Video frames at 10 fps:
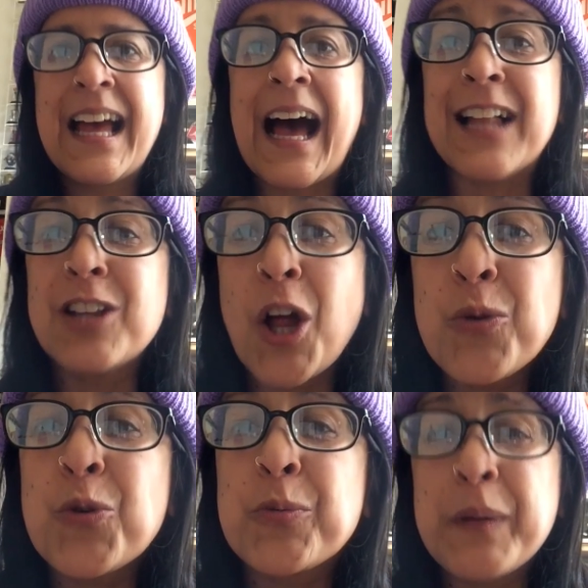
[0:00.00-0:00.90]

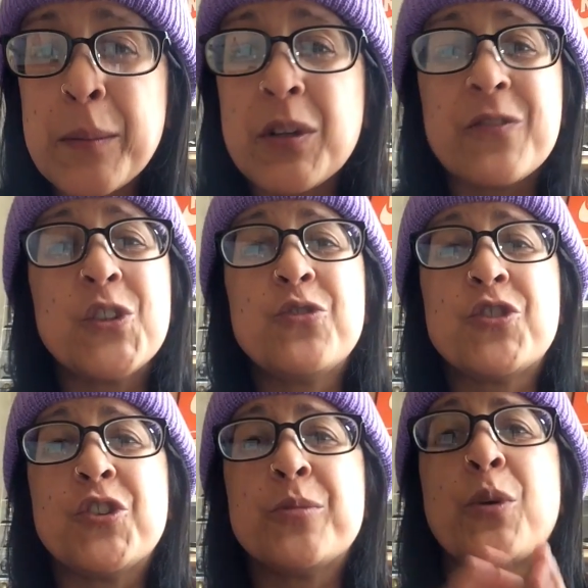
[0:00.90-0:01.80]
Hello good people of
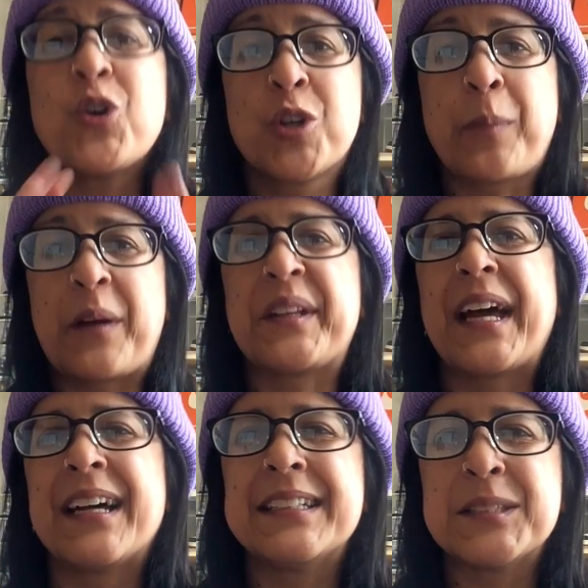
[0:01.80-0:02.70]
YouTube, All About
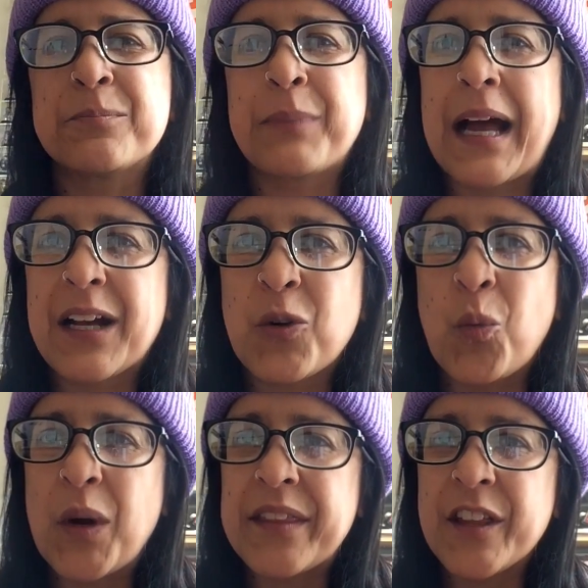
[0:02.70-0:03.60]
Nat is back
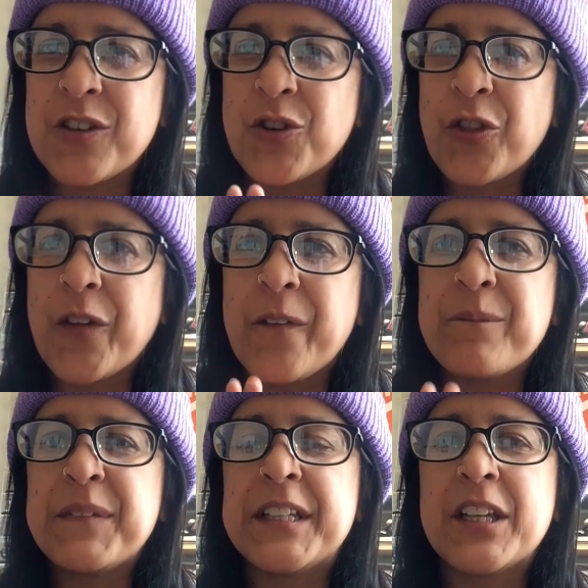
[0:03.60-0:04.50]
with another
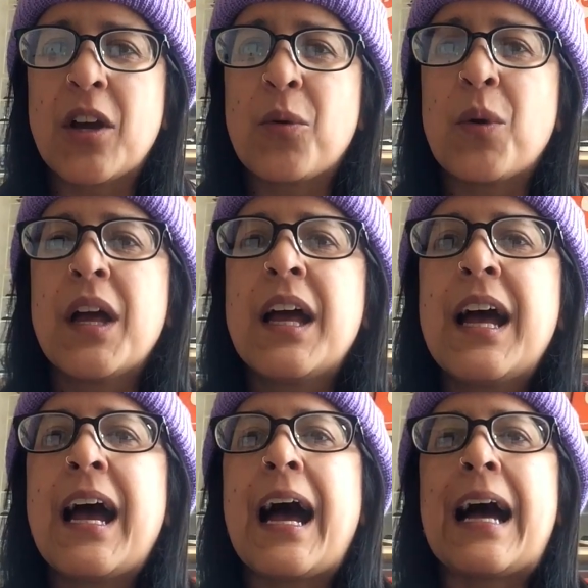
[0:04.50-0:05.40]
video,
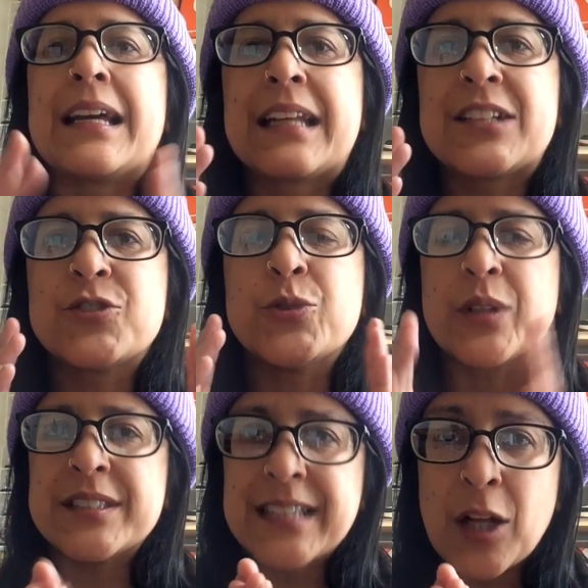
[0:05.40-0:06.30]
and as you
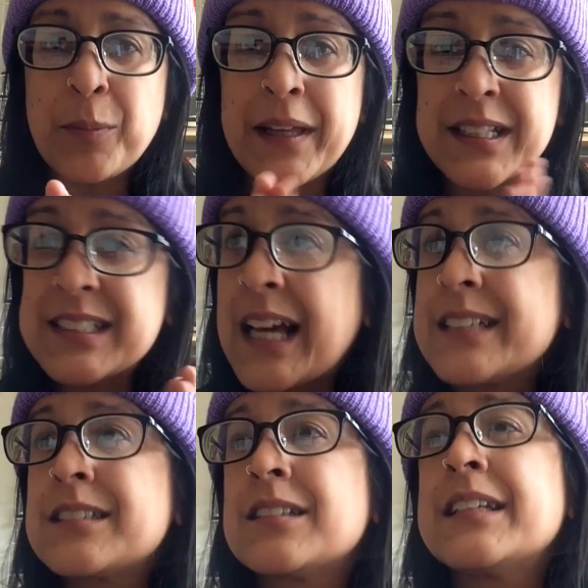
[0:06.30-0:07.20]
can tell by the
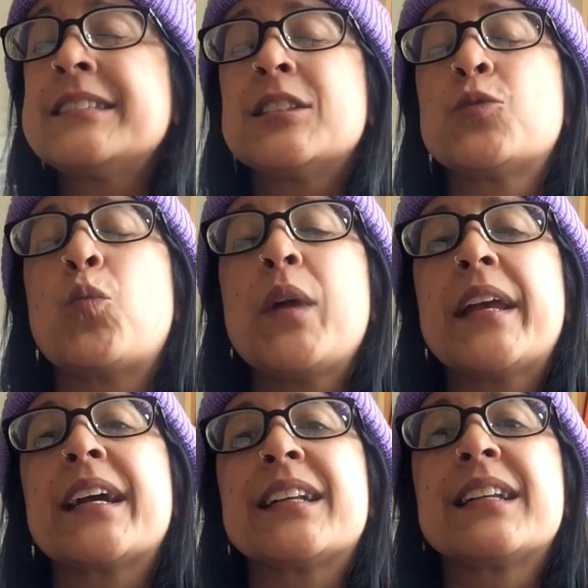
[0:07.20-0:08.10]
title, it is
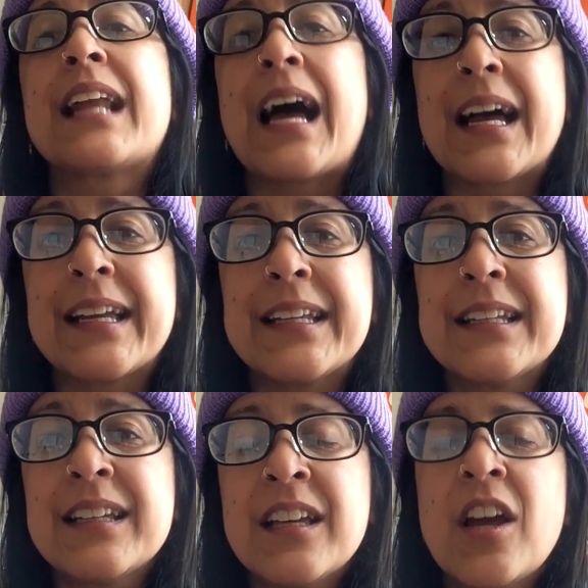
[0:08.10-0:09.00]
week 9